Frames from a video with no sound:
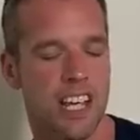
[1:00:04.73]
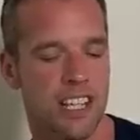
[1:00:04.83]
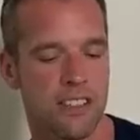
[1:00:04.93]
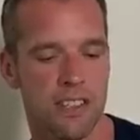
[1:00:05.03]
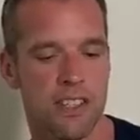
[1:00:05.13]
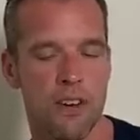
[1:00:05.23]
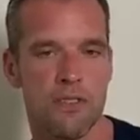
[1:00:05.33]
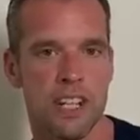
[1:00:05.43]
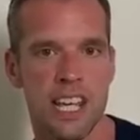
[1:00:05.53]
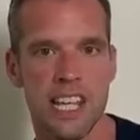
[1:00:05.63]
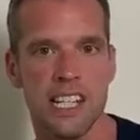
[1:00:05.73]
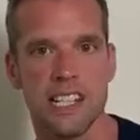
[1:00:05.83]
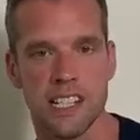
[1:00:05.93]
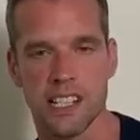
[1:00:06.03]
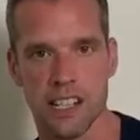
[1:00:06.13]
You don't need
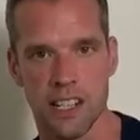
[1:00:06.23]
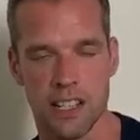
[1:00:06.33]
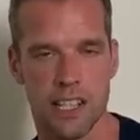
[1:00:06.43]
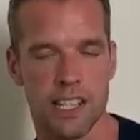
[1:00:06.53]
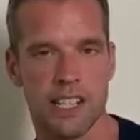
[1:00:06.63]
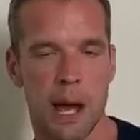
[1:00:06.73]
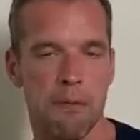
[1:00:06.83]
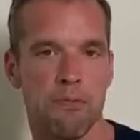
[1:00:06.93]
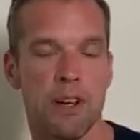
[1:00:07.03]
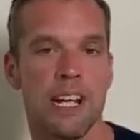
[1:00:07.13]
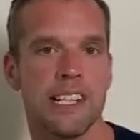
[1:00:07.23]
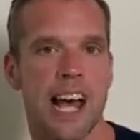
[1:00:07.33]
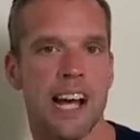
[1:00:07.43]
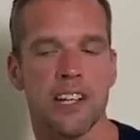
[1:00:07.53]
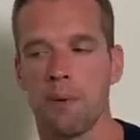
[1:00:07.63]
the depth really to
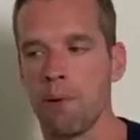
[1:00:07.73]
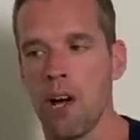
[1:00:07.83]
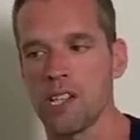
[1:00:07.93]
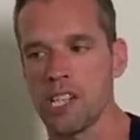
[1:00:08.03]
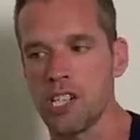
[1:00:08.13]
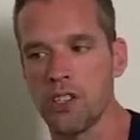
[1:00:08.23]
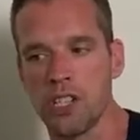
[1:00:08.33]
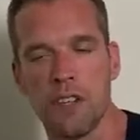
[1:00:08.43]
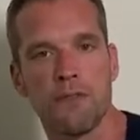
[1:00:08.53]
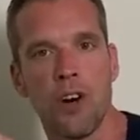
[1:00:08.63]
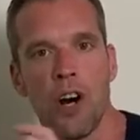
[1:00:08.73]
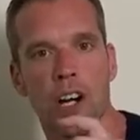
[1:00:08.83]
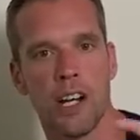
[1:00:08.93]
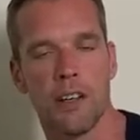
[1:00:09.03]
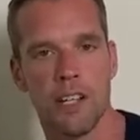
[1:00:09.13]
anchor the plants. As long as you've
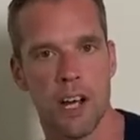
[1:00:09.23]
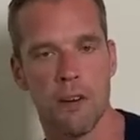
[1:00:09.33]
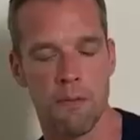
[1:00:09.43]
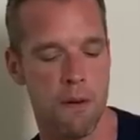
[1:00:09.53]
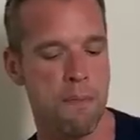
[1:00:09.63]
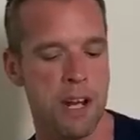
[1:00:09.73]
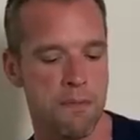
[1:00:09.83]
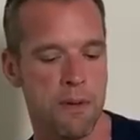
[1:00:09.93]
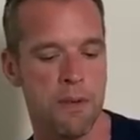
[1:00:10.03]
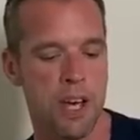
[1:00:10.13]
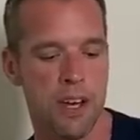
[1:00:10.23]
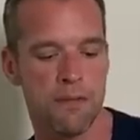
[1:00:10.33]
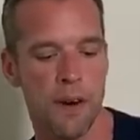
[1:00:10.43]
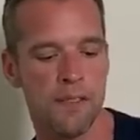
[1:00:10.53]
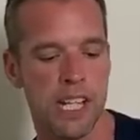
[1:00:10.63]
got you know, a minimum
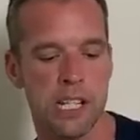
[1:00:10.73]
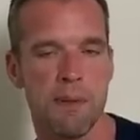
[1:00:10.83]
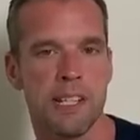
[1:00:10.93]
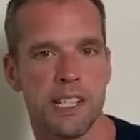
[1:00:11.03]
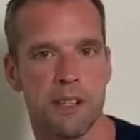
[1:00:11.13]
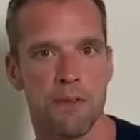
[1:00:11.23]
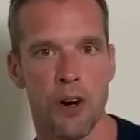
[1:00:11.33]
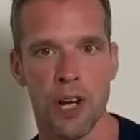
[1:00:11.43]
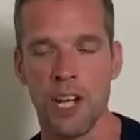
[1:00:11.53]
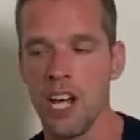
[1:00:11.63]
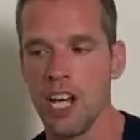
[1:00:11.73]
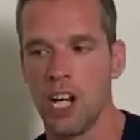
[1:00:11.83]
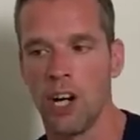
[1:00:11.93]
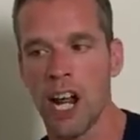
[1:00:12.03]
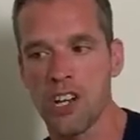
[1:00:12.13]
5 centimetres is fine.
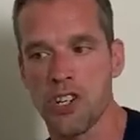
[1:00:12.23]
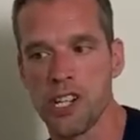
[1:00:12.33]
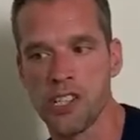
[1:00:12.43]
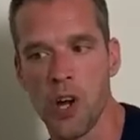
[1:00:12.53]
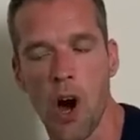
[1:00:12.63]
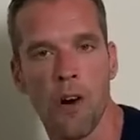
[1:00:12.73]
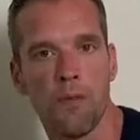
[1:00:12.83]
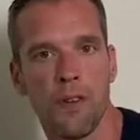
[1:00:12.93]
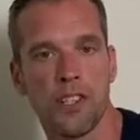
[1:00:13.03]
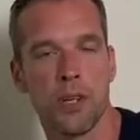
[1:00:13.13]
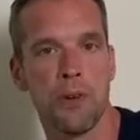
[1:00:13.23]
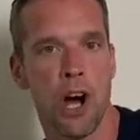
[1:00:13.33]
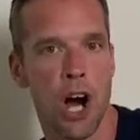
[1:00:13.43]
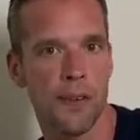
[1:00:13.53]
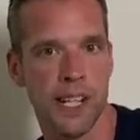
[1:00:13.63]
I'd actually start off with
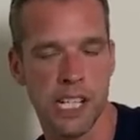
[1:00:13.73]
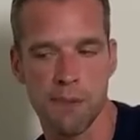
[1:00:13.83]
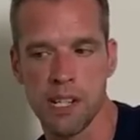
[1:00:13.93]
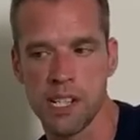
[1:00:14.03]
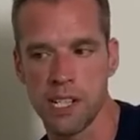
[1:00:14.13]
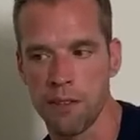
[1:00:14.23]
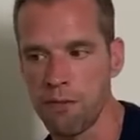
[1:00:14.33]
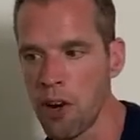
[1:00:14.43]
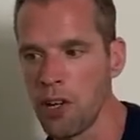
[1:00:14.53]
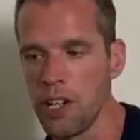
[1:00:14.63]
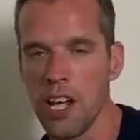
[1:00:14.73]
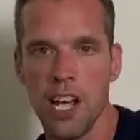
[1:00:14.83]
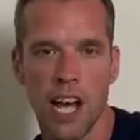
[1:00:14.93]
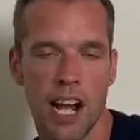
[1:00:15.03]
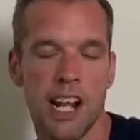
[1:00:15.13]
2.5 centimetres at the front
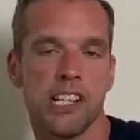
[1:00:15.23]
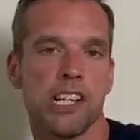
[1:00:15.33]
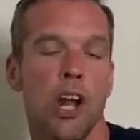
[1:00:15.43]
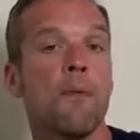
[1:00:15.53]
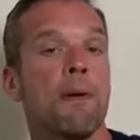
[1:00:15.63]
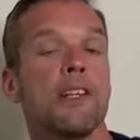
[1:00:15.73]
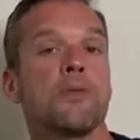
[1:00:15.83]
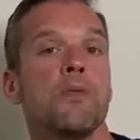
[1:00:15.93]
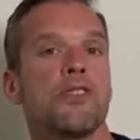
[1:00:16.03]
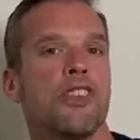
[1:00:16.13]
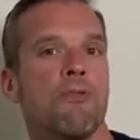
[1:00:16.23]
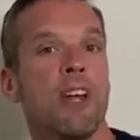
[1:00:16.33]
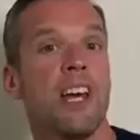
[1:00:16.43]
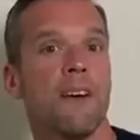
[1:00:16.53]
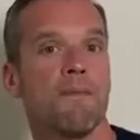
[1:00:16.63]
and then slope it towards the
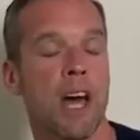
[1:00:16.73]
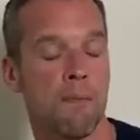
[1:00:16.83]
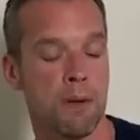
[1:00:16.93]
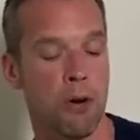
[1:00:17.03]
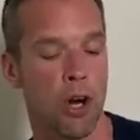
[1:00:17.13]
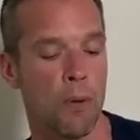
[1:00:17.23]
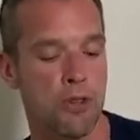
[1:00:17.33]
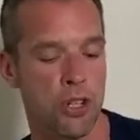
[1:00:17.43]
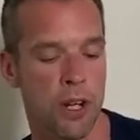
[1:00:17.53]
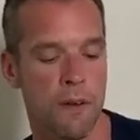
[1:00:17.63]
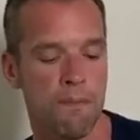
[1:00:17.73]
rear. That would be my option.